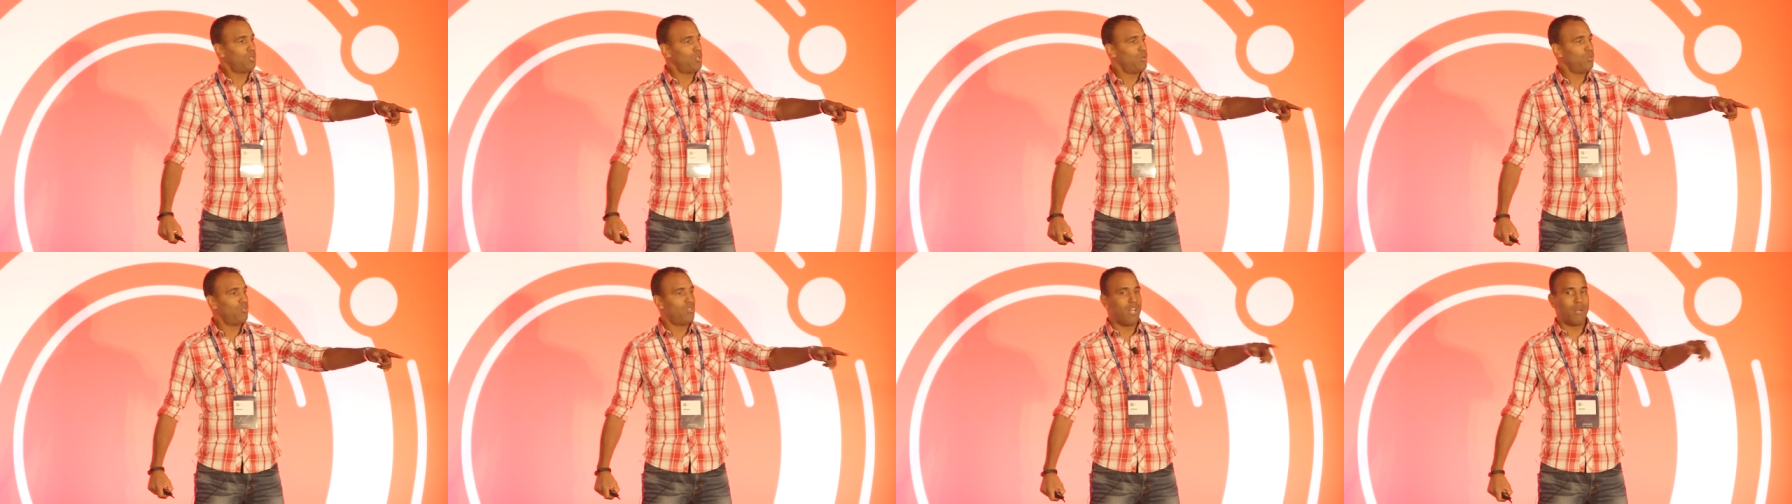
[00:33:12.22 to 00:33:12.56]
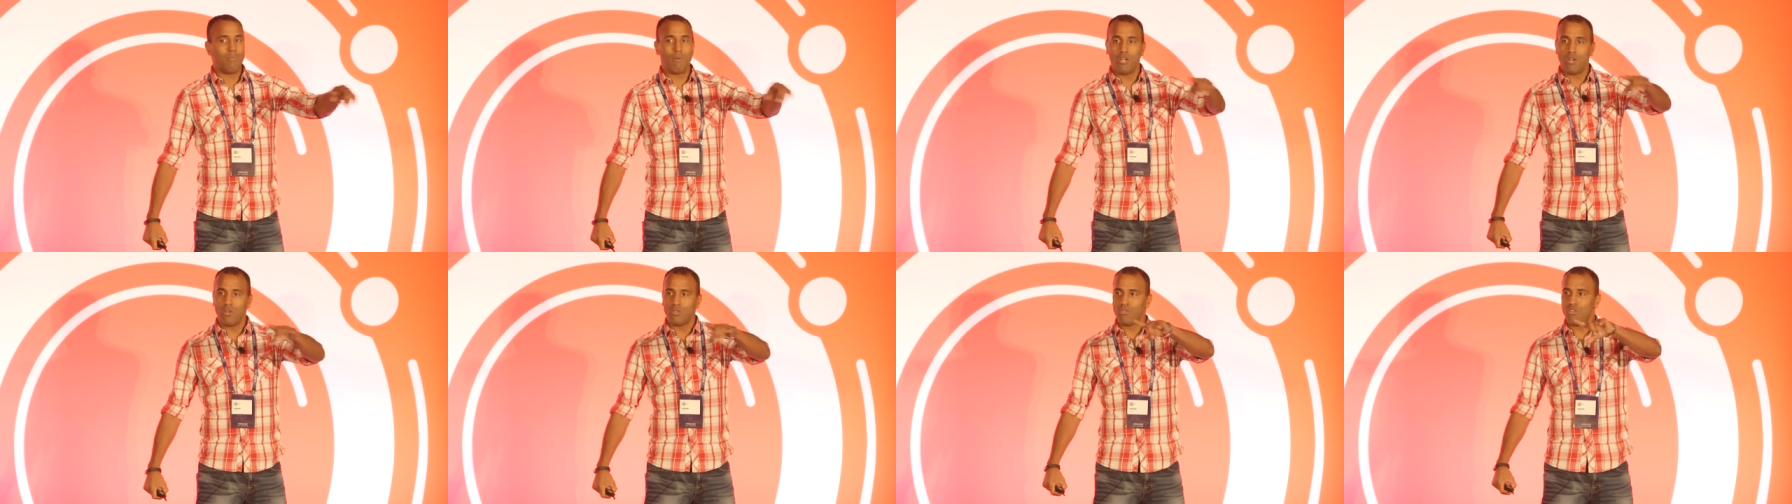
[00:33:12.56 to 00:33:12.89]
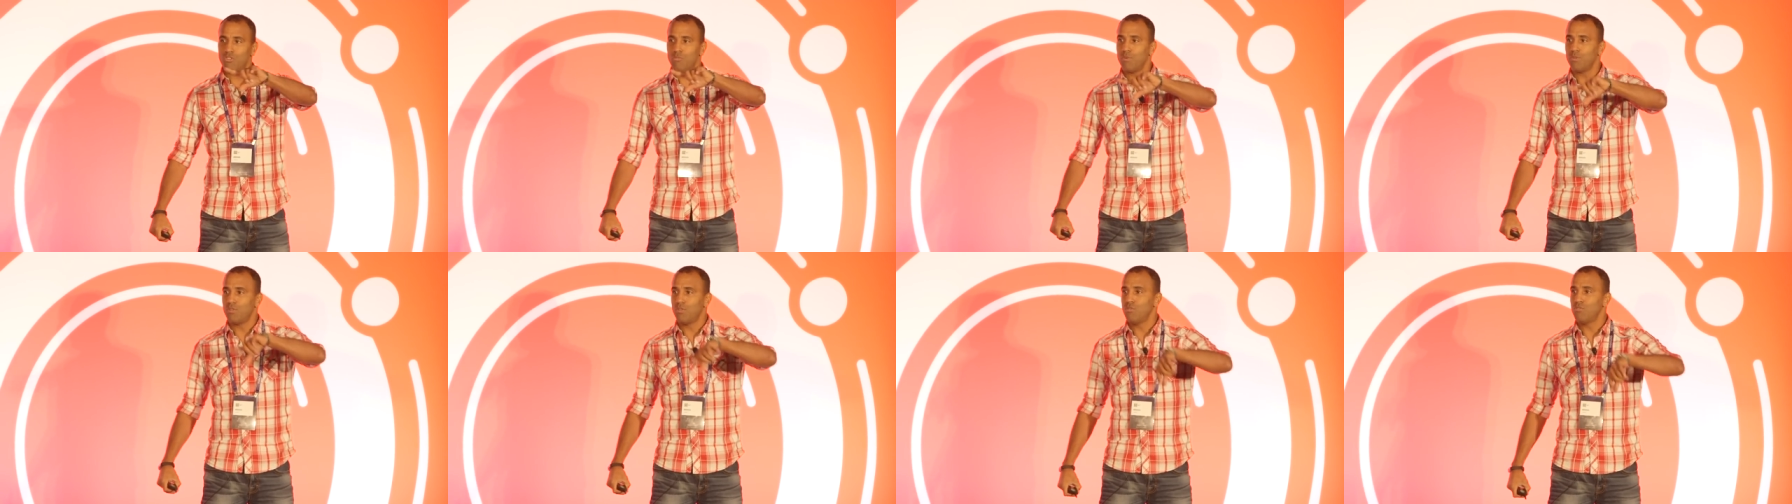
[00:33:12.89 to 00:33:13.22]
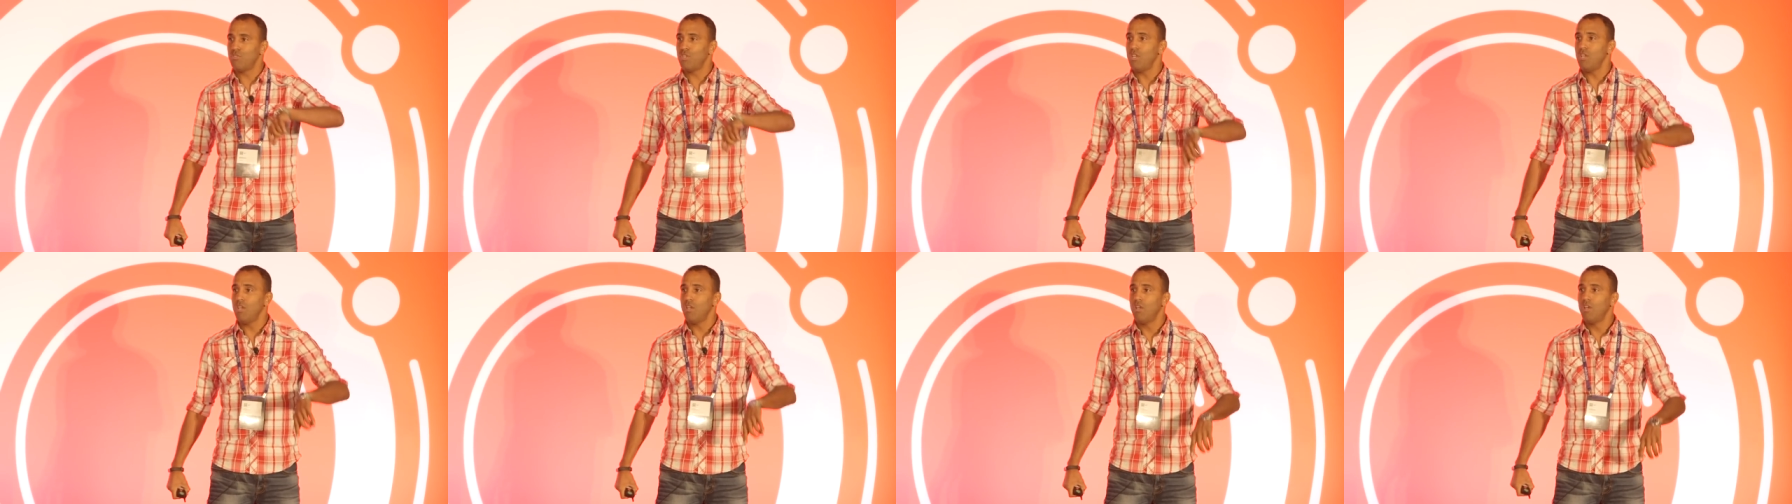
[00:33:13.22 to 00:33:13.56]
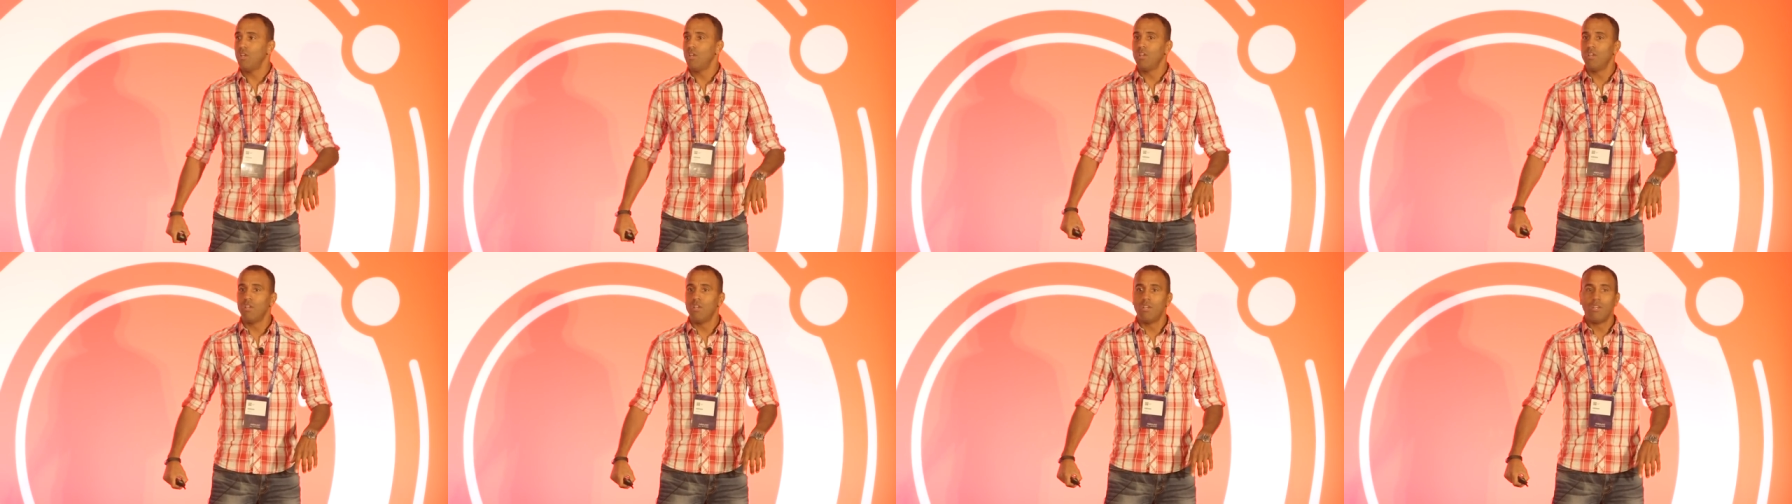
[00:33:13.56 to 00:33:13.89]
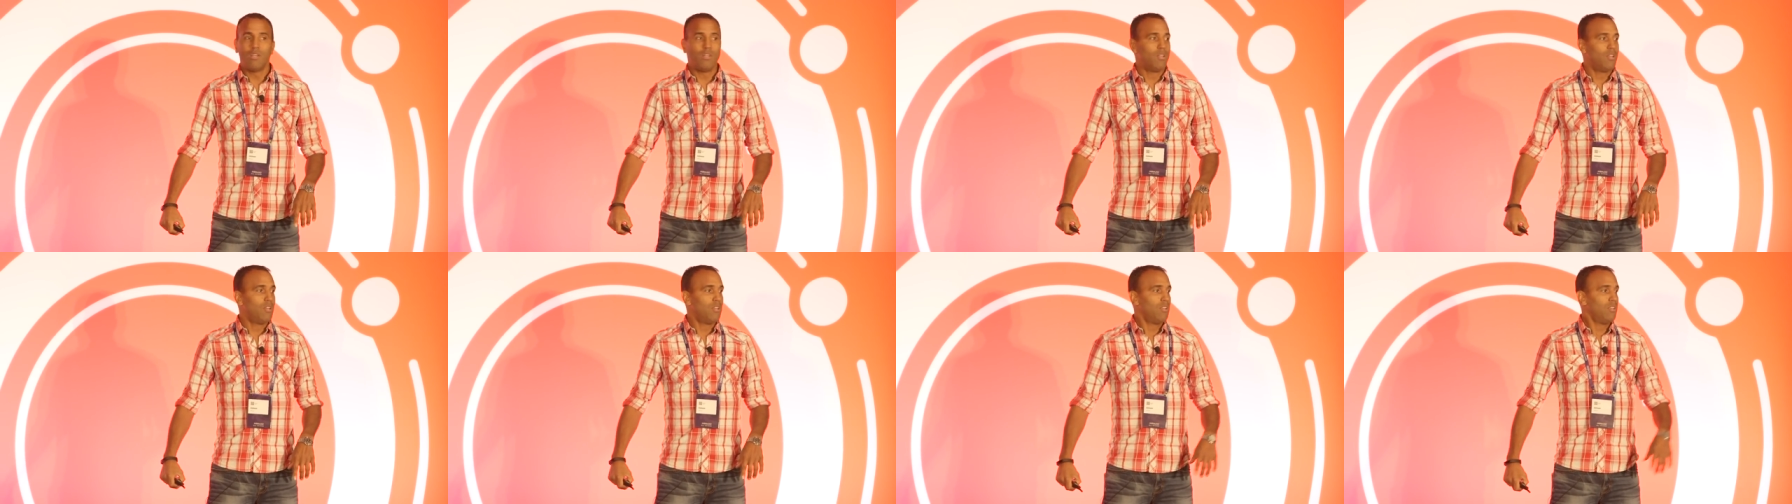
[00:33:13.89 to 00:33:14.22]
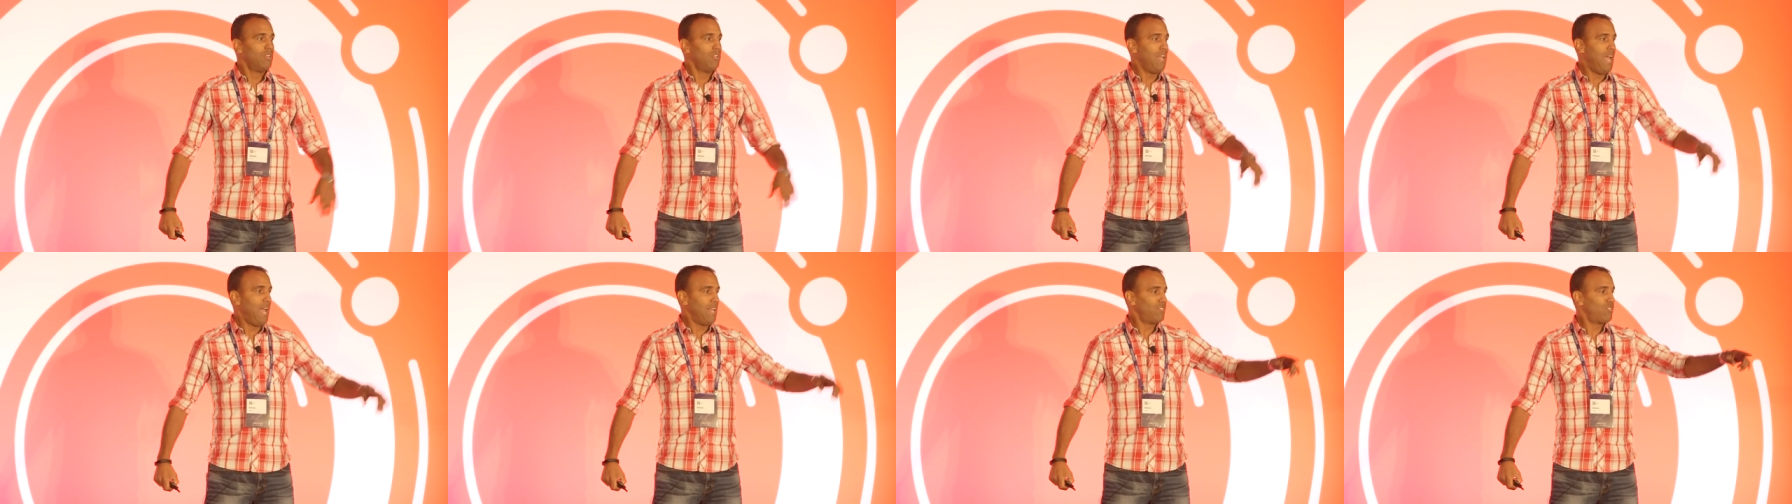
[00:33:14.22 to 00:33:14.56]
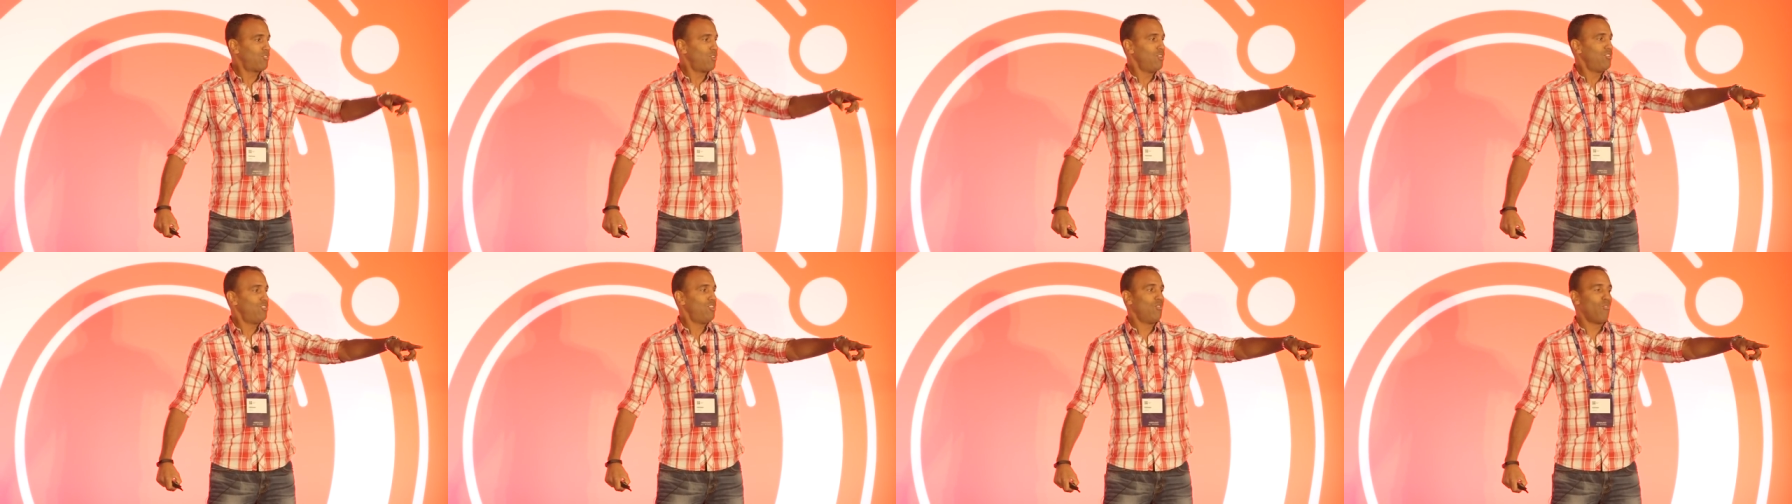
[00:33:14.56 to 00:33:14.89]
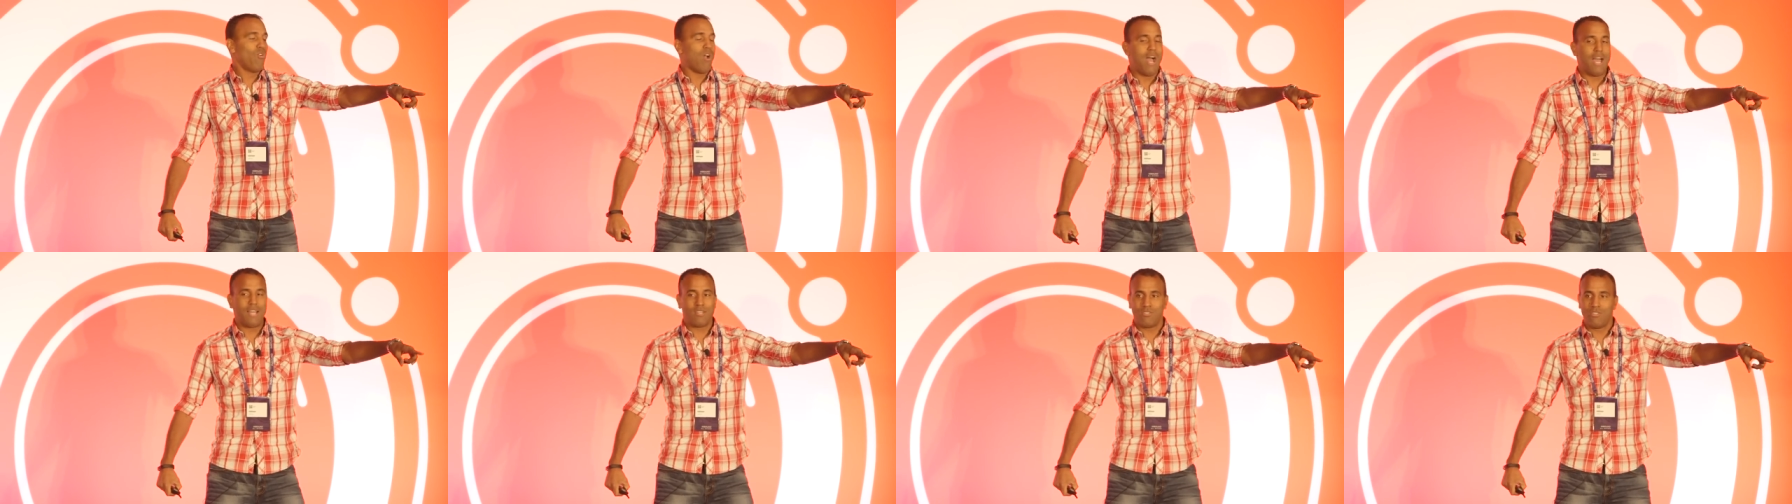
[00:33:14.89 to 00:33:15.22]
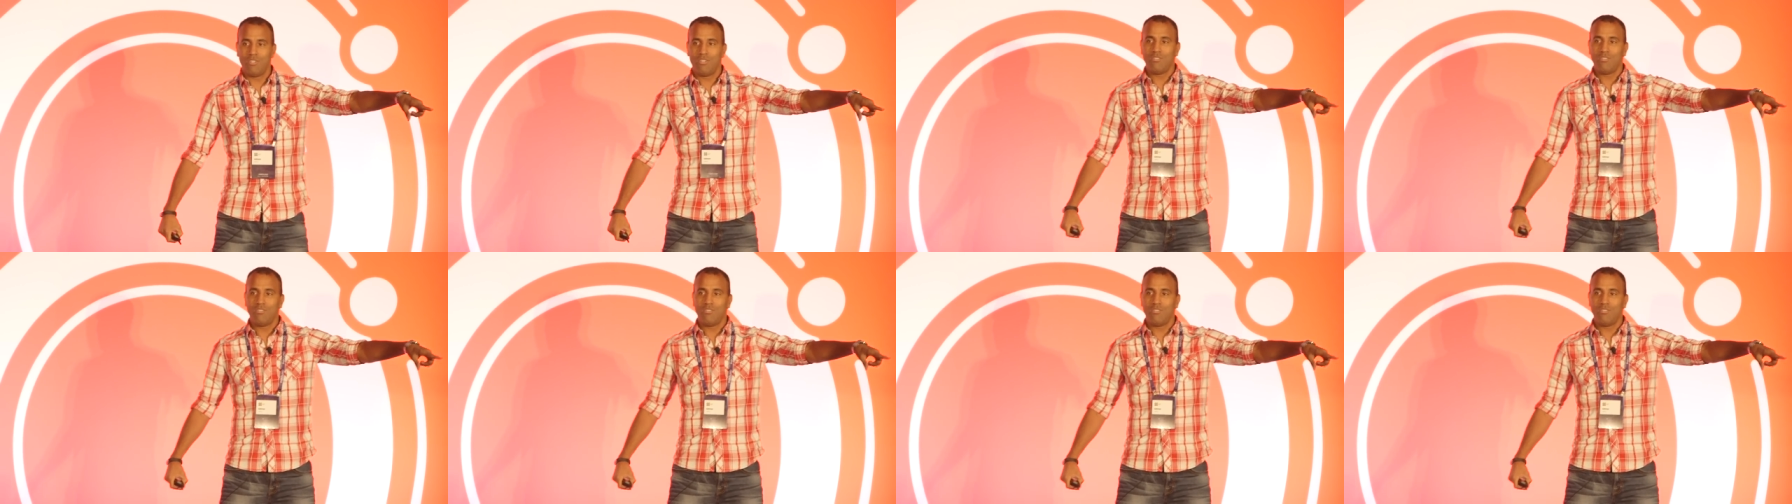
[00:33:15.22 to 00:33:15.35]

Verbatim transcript: Bertuzzi. Anybody know Trish Bertuzzi? Yes, Trish, she rocks.